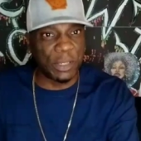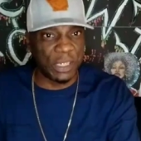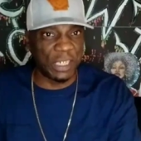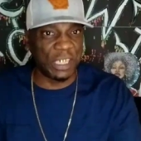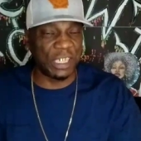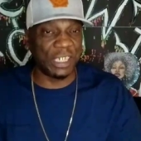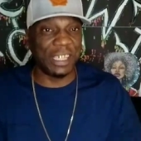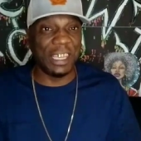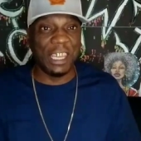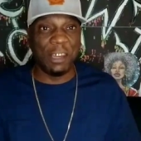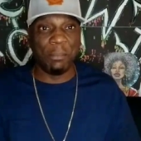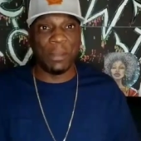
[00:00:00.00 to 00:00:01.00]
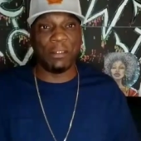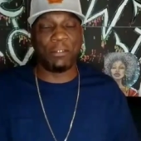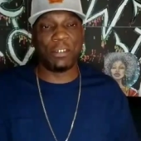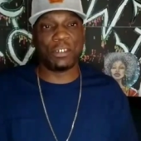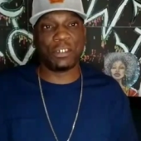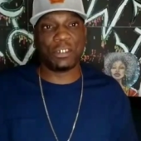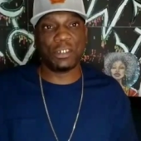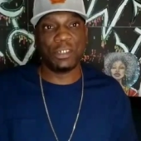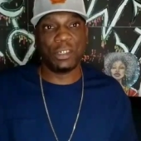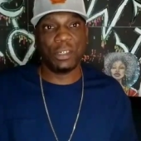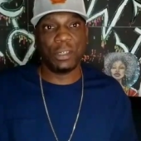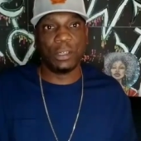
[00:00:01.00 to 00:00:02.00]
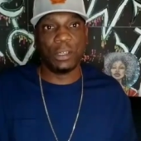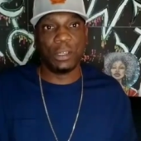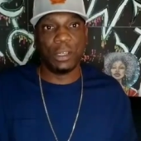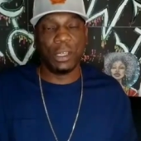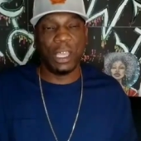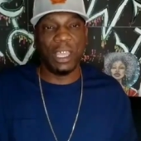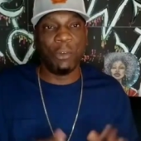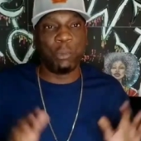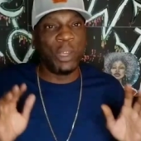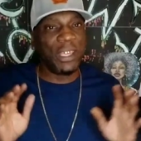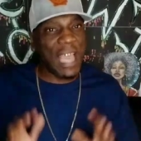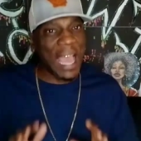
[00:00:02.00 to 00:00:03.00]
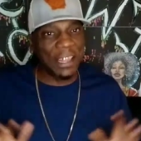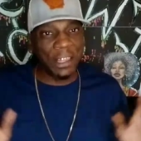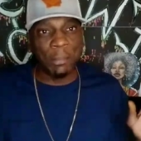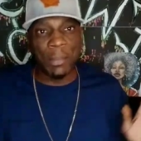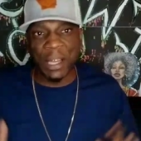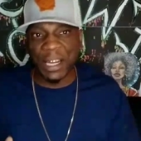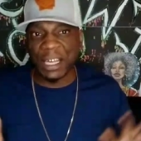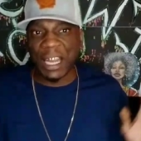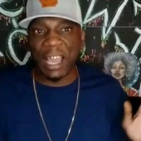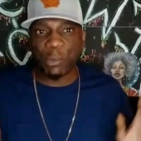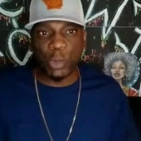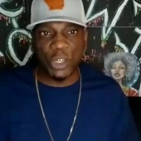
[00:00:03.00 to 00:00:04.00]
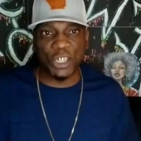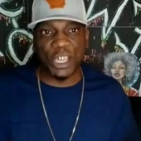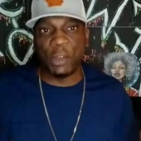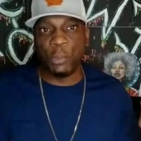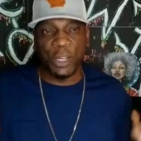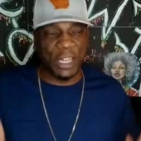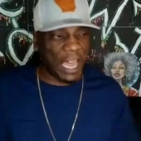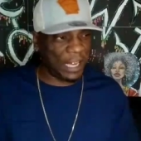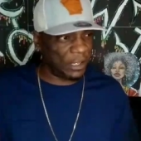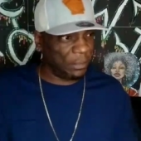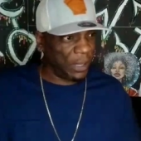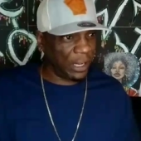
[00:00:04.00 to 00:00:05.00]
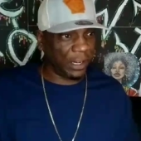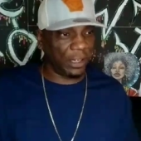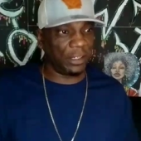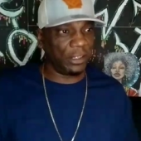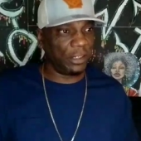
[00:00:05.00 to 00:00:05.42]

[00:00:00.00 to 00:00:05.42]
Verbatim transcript: position in Memphis. If we got the money like we say we got the money,